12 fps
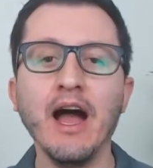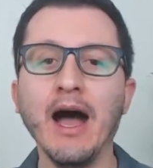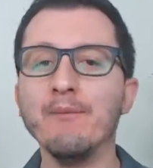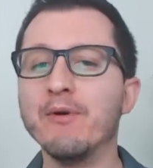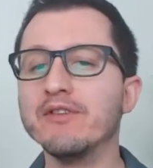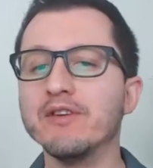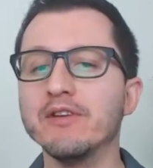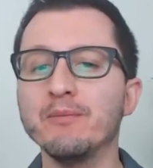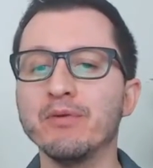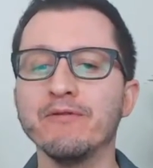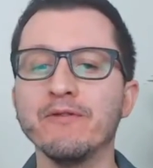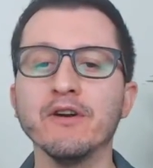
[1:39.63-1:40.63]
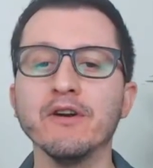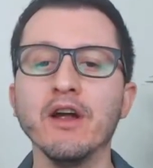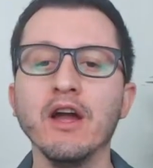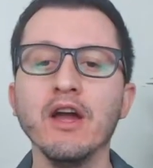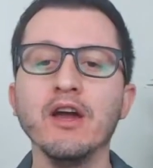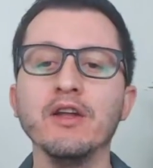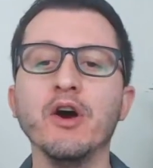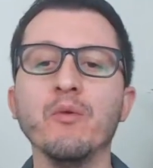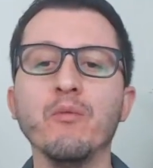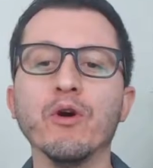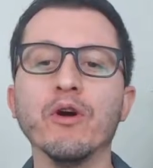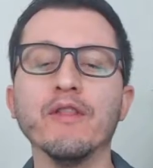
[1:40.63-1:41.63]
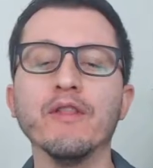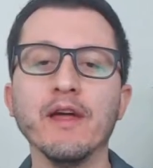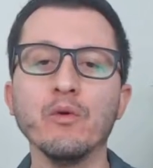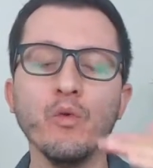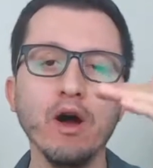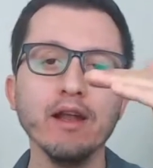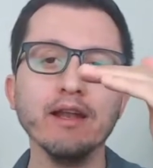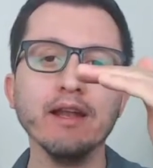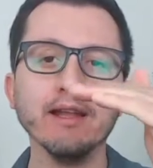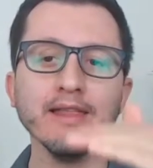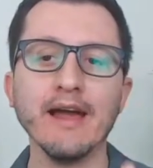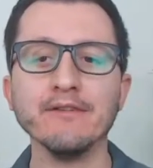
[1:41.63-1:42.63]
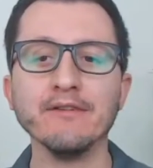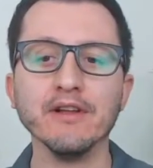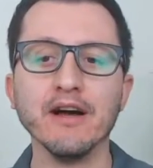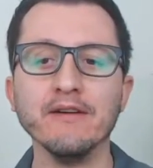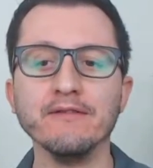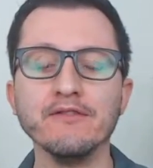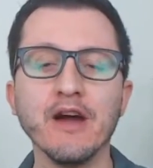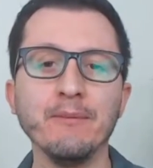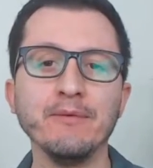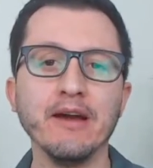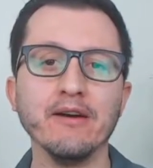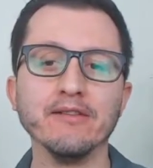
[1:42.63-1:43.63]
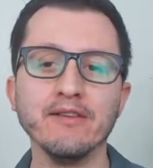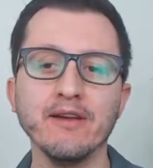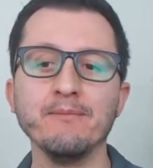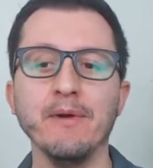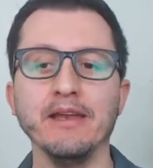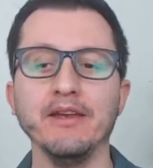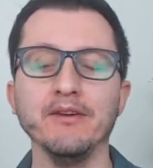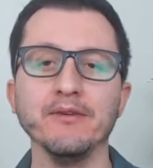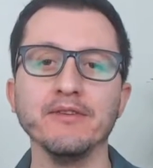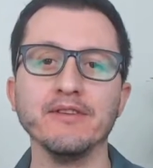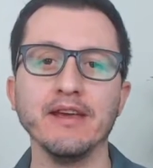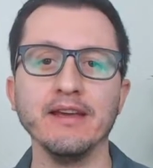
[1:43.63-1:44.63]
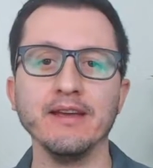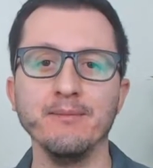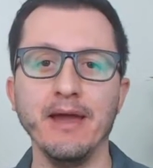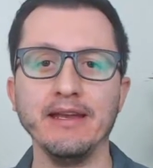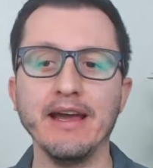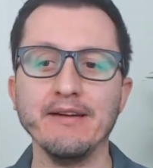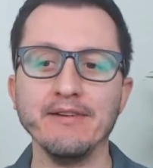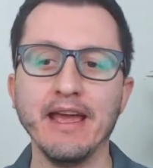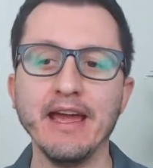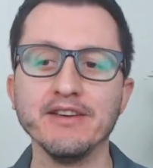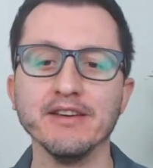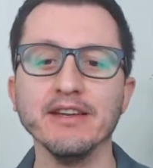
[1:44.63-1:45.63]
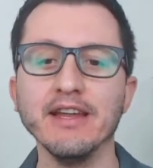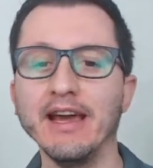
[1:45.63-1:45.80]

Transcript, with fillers: I personally prefer no more than one level of drop-down submenus in a main navigation,